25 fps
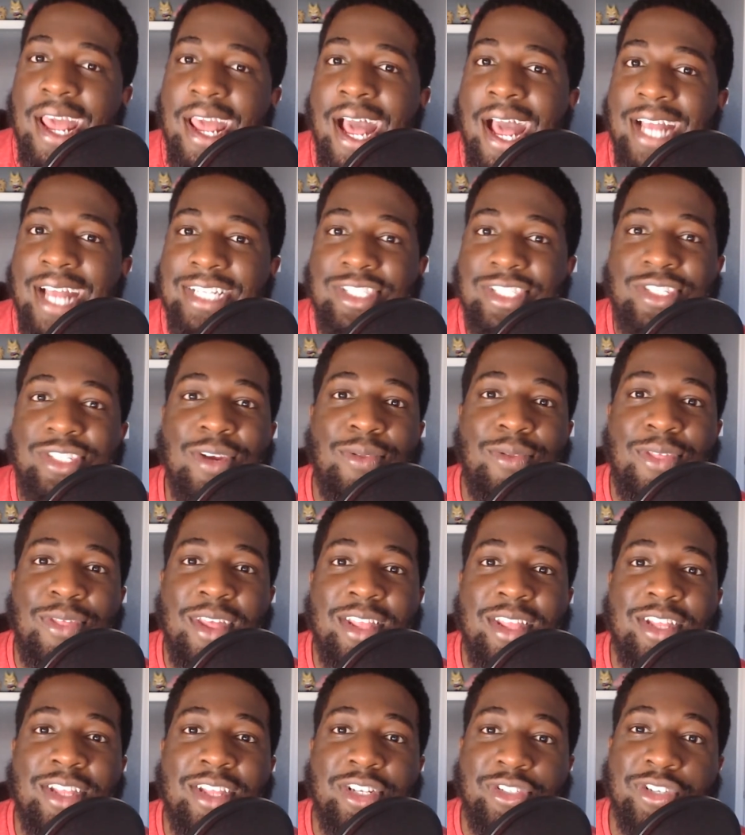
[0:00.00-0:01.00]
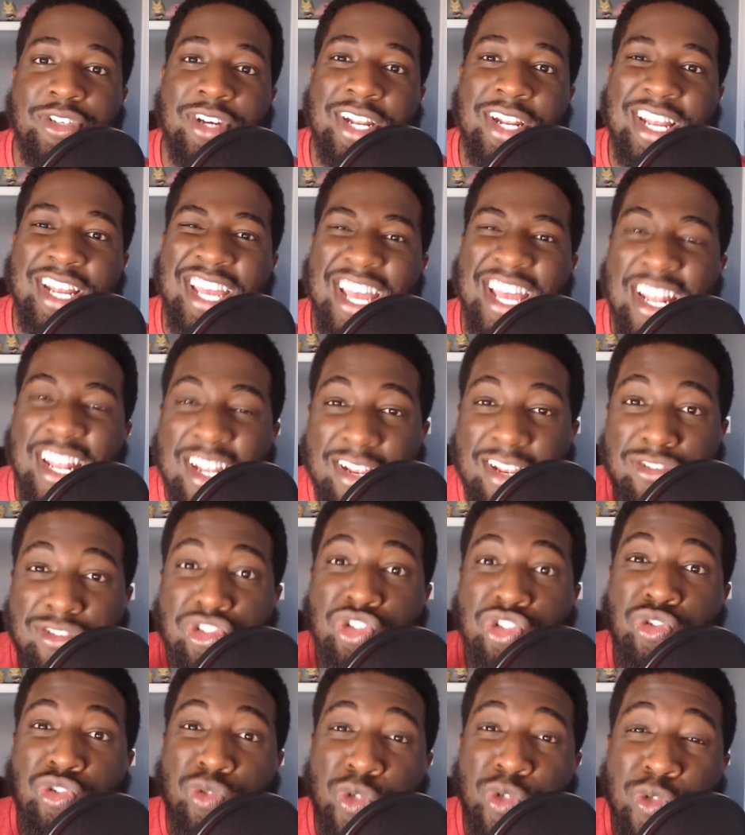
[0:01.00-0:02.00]
I just don't think that you're going to get
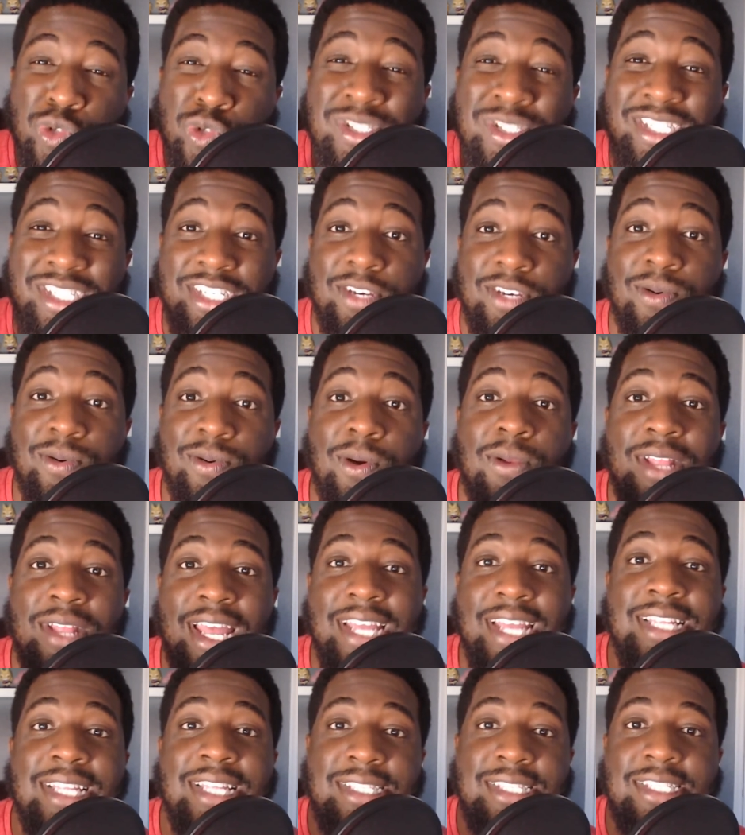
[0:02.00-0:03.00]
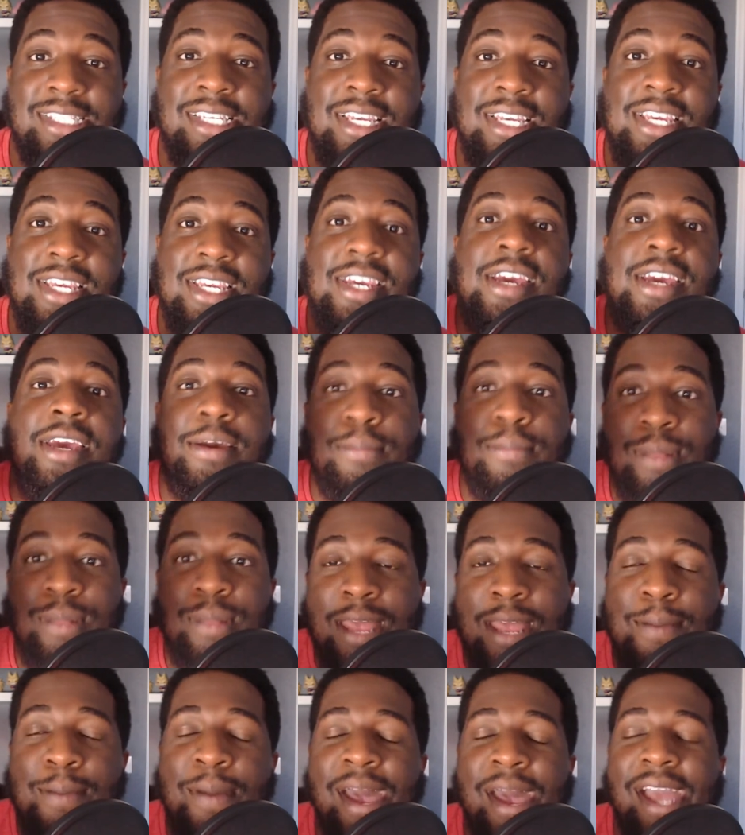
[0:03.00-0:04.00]
true zero latency
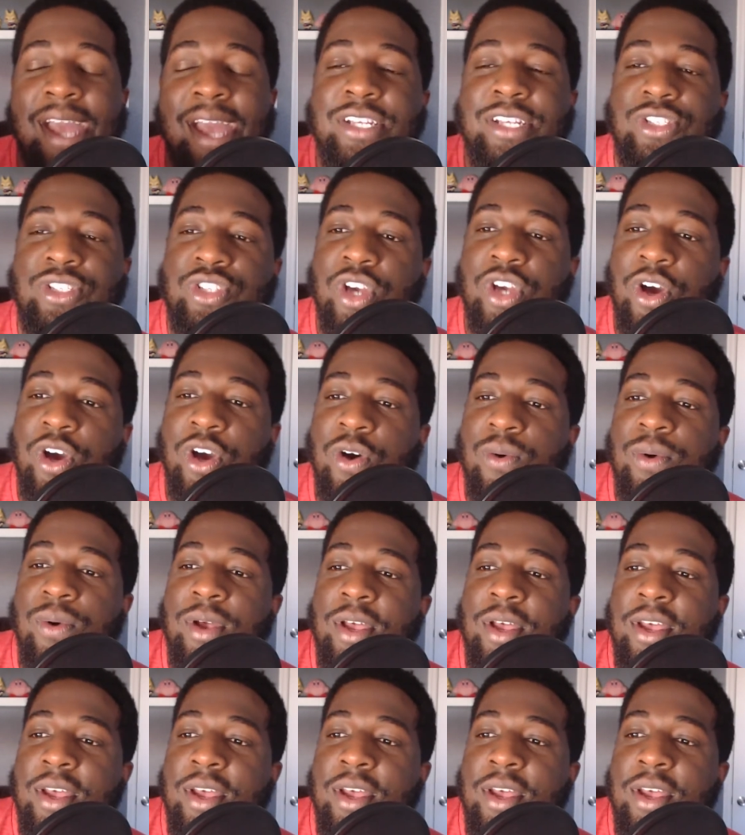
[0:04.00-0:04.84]
playback. So